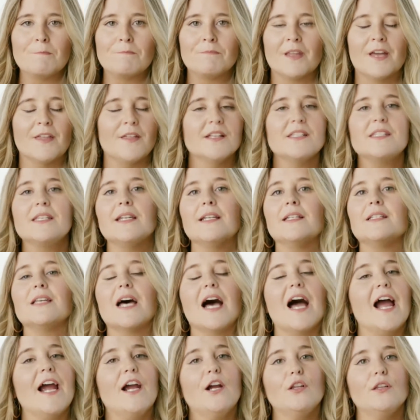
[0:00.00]
now that's an
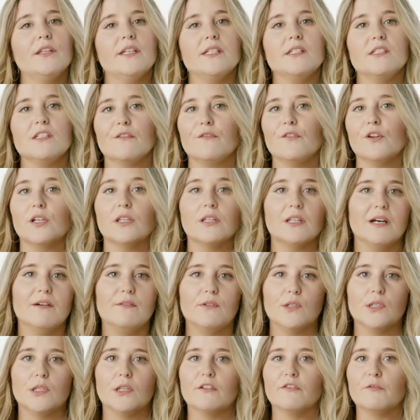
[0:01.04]
entirely different
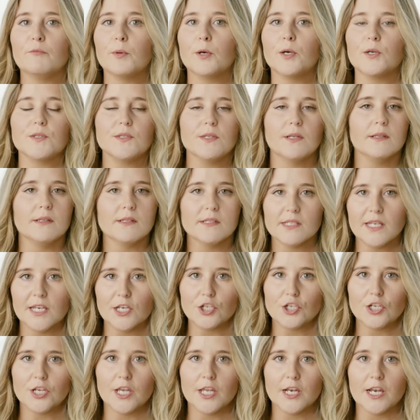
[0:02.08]
level of
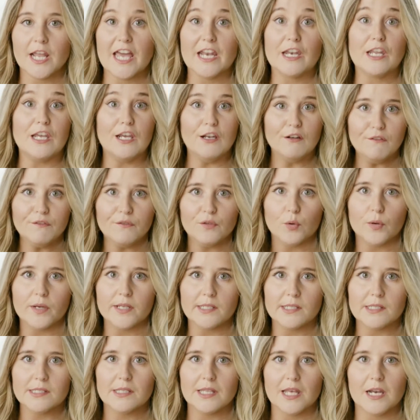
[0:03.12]
personalization and
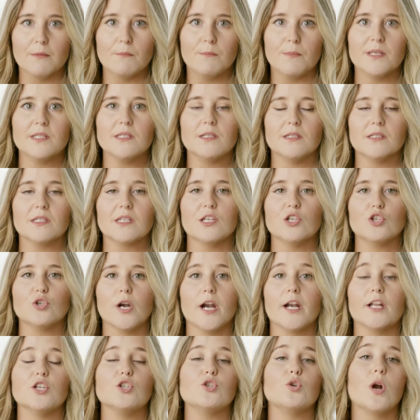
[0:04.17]
influence that a business can try
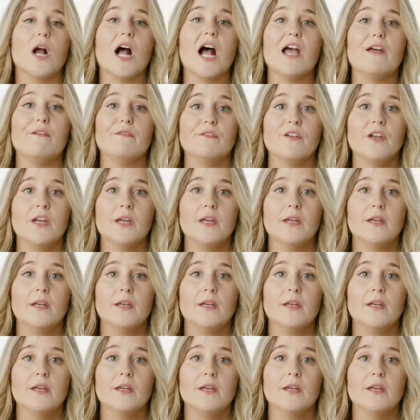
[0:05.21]
to drive